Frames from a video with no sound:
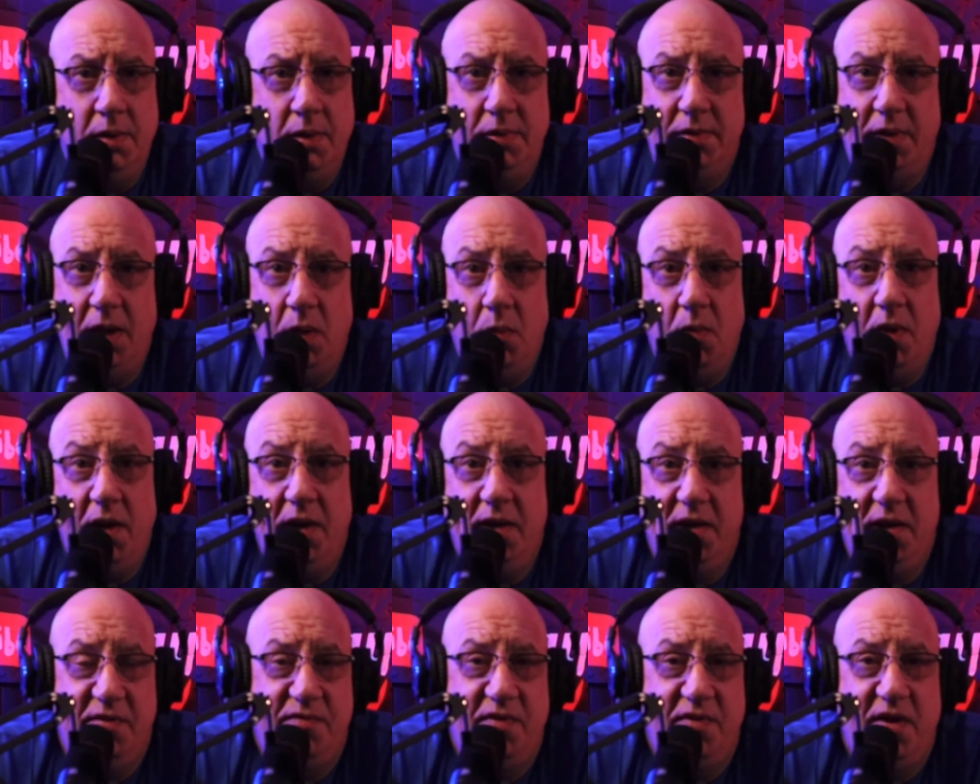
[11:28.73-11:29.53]
They want
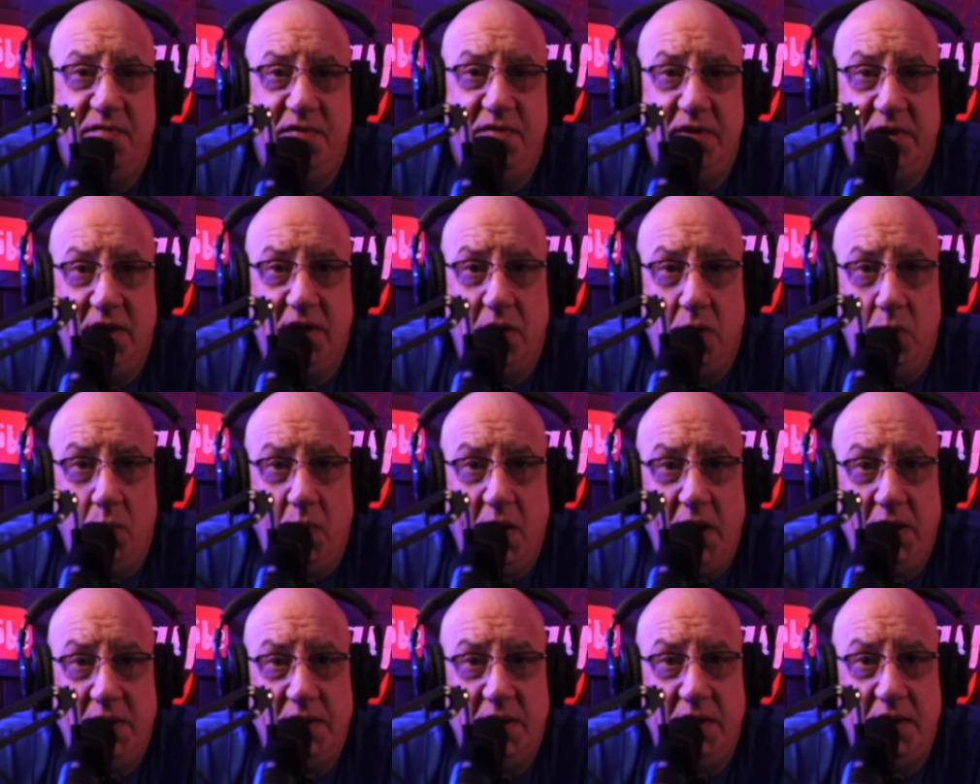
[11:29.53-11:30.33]
to give everything
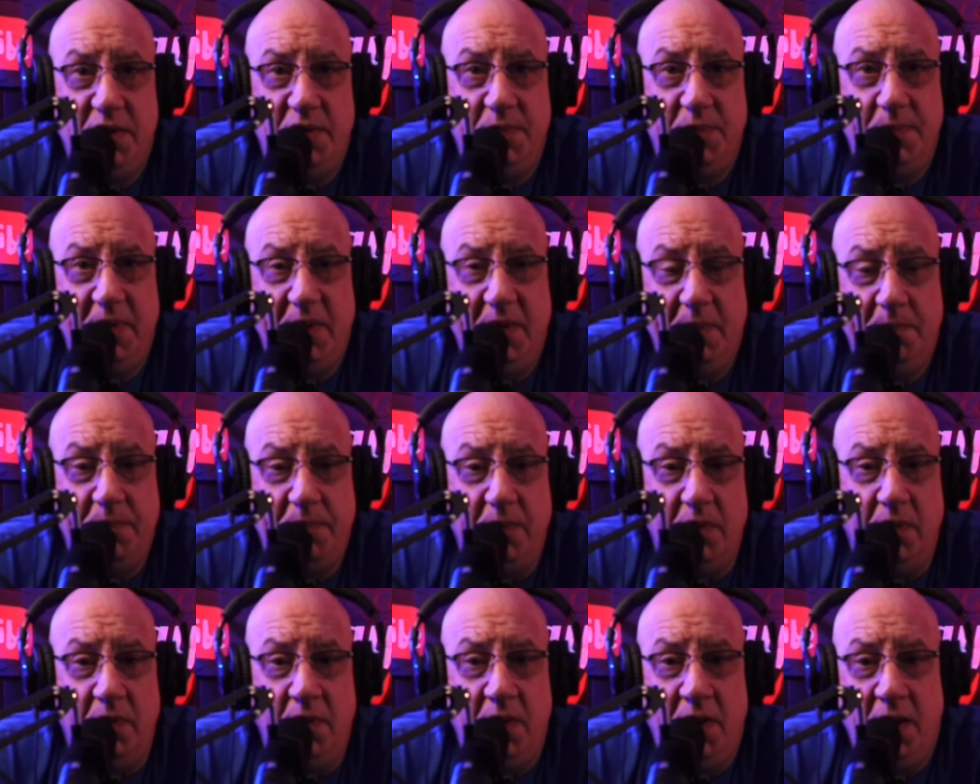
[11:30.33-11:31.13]
away to these
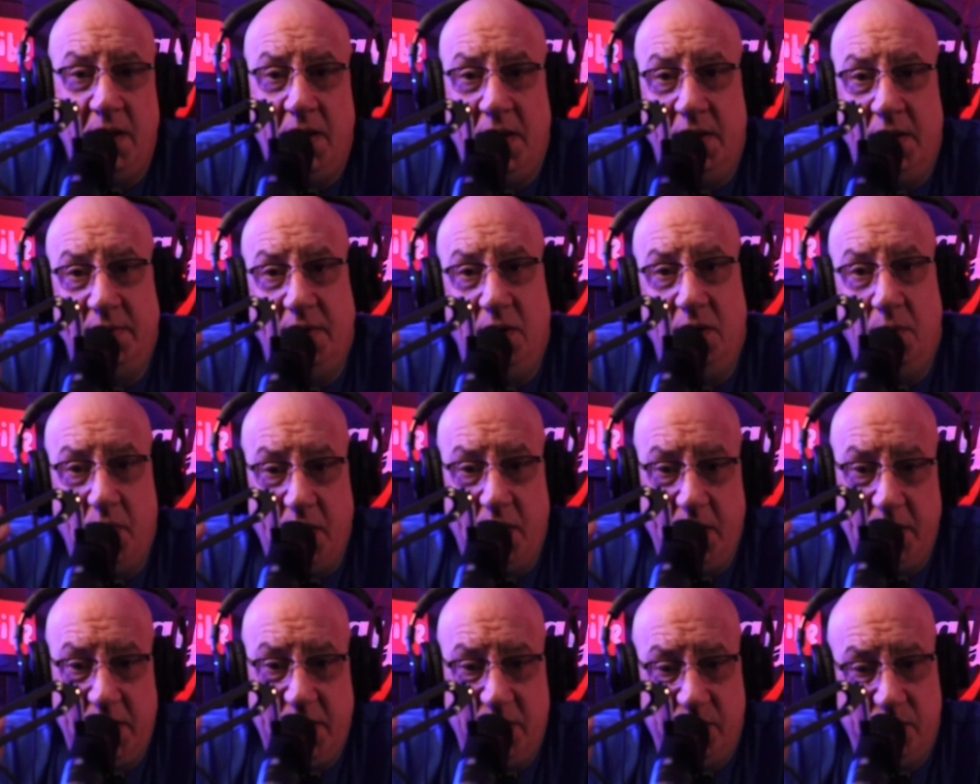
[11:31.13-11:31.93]
people. They
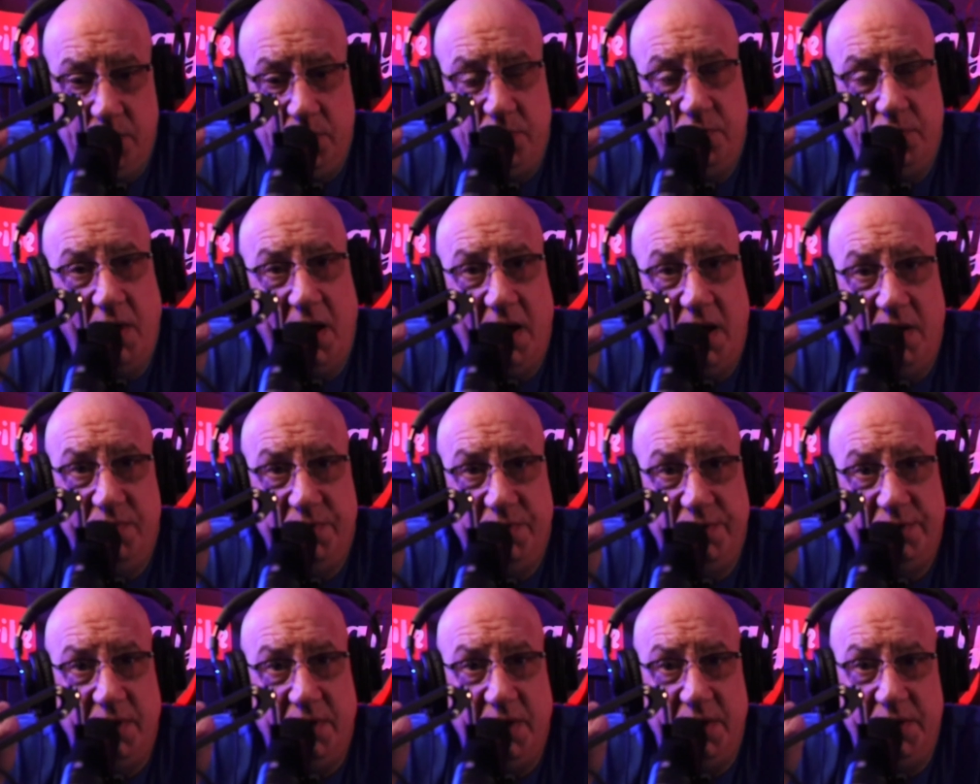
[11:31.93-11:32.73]
want to give them
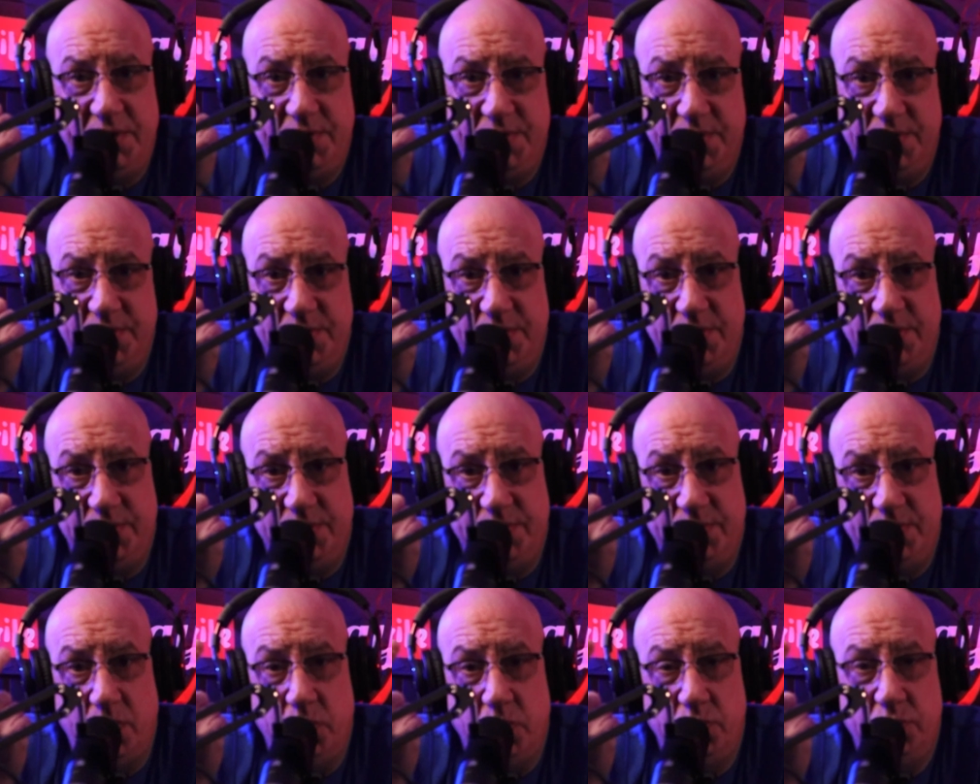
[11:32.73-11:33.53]
driver's licenses,
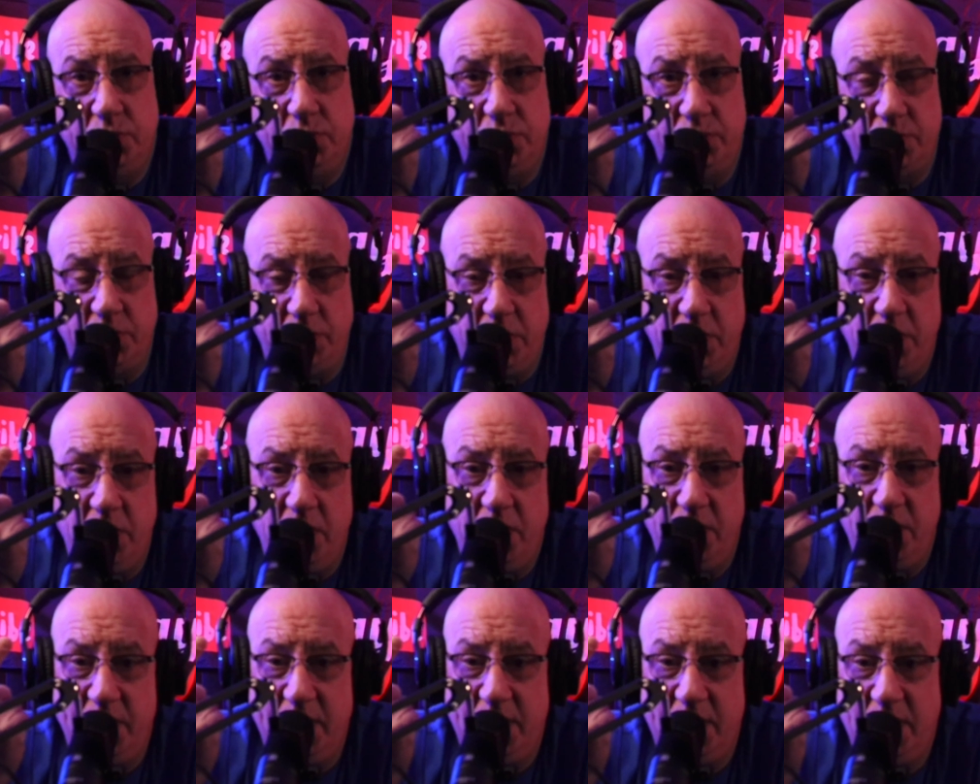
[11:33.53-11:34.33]
social
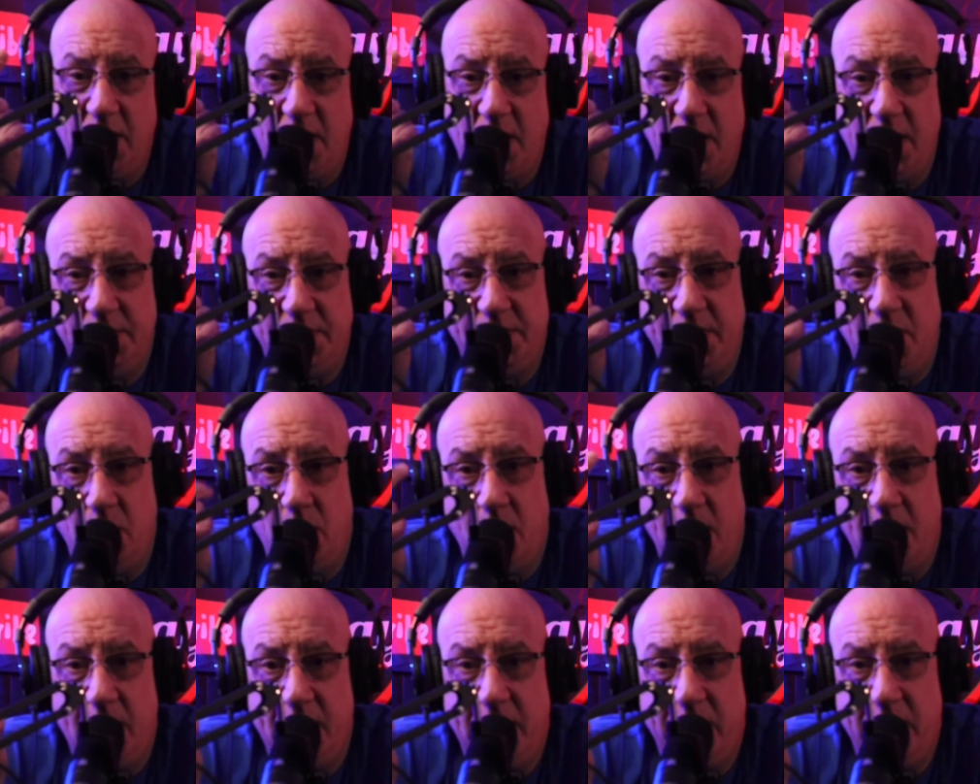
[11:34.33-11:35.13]
security cards. They
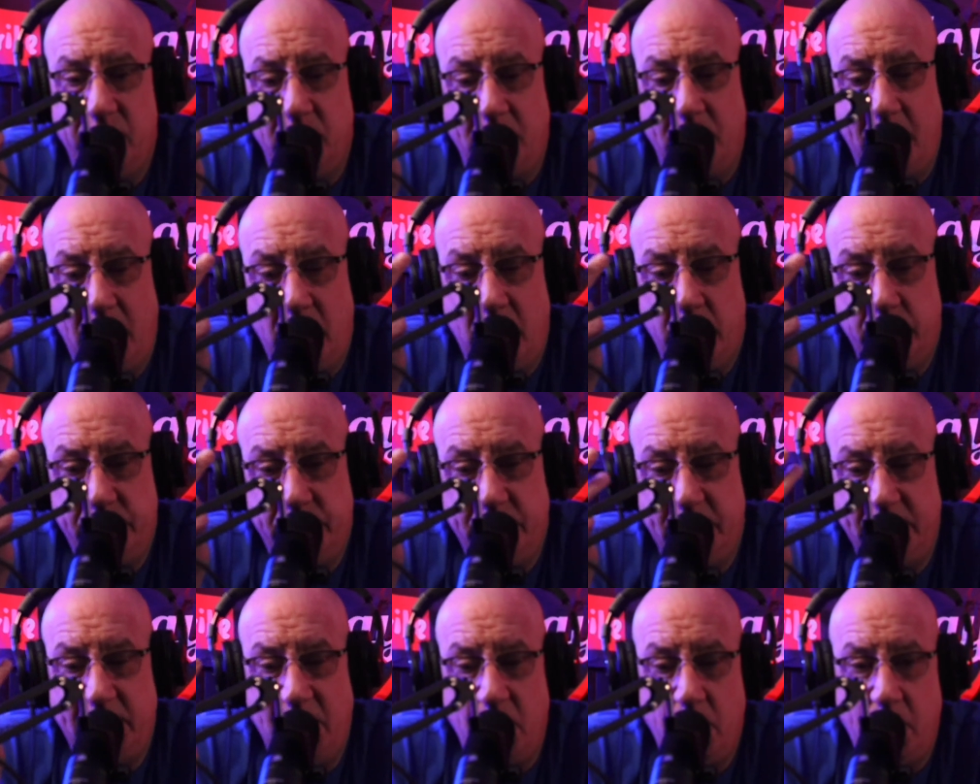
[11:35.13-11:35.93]
want to give them
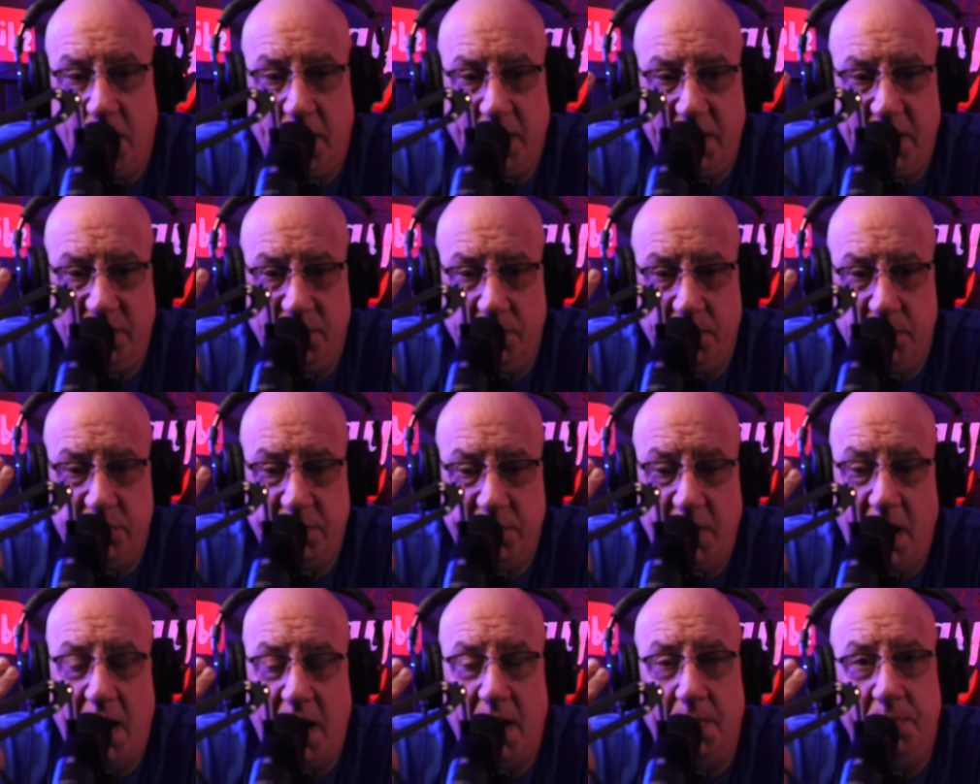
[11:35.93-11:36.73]
housing. They want to give them
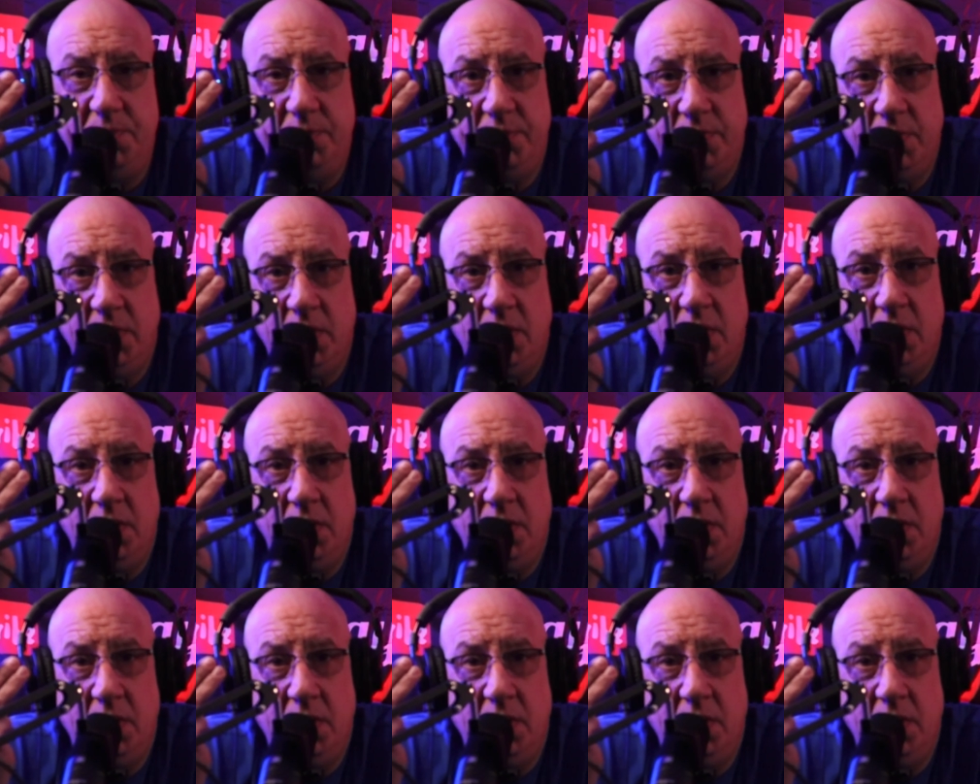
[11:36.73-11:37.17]
jobs.